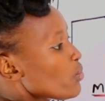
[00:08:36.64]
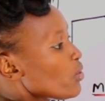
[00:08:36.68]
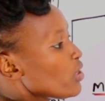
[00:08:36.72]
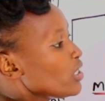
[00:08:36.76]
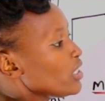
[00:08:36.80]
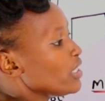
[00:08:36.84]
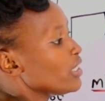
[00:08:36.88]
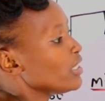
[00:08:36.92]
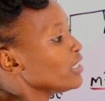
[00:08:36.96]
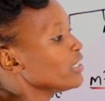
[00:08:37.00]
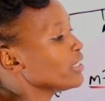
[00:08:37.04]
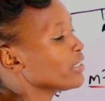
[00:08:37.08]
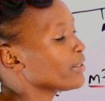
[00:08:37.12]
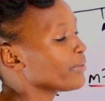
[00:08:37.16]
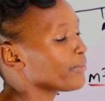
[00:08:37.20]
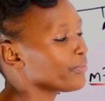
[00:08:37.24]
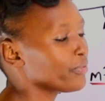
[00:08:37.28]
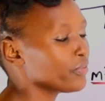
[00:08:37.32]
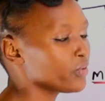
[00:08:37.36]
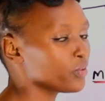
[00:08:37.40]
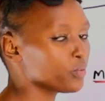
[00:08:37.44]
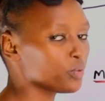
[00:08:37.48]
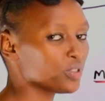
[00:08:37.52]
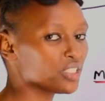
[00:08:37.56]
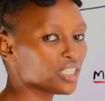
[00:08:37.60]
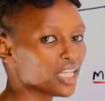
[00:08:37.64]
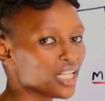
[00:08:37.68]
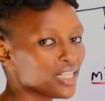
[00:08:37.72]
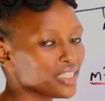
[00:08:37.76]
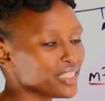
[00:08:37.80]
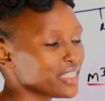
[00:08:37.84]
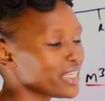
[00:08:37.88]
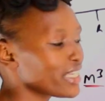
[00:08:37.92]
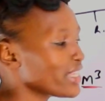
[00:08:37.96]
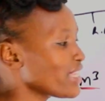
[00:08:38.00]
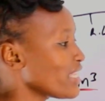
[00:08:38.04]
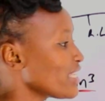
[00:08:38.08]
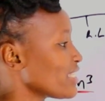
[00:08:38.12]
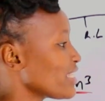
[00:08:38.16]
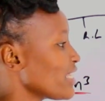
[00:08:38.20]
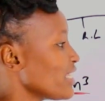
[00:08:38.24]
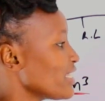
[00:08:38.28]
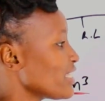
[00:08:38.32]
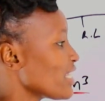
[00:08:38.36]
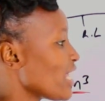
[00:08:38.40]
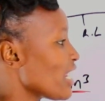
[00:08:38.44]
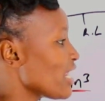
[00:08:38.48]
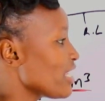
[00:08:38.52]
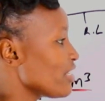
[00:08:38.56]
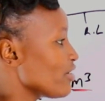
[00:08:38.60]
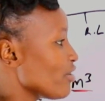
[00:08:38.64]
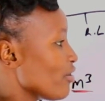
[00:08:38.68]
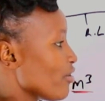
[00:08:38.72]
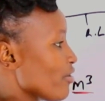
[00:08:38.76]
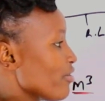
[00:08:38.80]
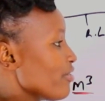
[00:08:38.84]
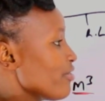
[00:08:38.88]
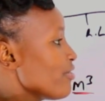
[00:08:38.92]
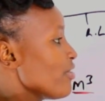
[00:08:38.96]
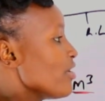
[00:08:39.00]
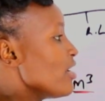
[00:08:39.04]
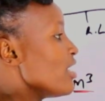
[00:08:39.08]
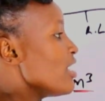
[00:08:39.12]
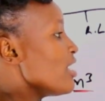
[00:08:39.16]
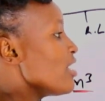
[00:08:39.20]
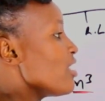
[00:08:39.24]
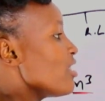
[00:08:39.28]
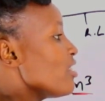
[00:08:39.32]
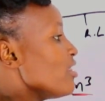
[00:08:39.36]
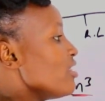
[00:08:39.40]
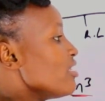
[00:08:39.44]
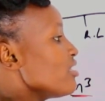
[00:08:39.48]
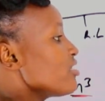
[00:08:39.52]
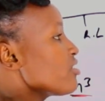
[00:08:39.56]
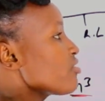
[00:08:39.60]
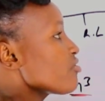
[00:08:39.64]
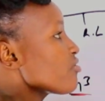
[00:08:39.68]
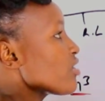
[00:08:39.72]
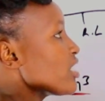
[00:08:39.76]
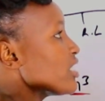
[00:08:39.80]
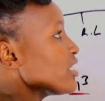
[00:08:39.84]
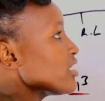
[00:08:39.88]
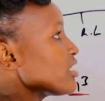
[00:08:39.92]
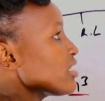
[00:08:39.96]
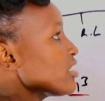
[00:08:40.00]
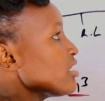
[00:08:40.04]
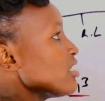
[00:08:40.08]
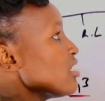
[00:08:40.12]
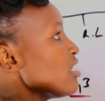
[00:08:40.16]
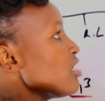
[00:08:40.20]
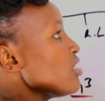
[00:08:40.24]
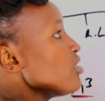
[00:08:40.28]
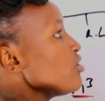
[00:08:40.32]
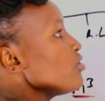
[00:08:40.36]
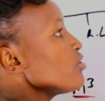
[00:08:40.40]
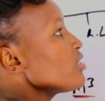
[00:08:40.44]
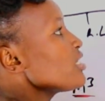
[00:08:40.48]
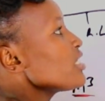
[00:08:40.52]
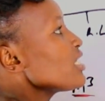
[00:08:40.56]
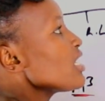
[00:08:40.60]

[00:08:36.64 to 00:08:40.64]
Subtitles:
wall, we shall take the center line of this trench. You